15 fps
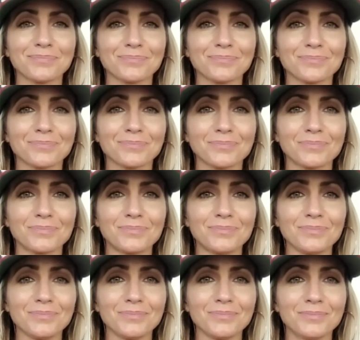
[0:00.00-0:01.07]

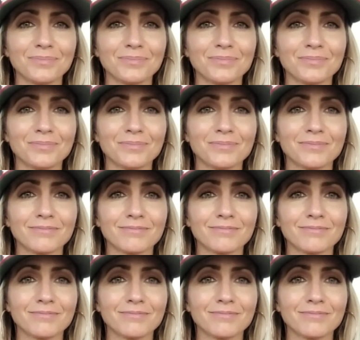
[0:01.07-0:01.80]
(silence)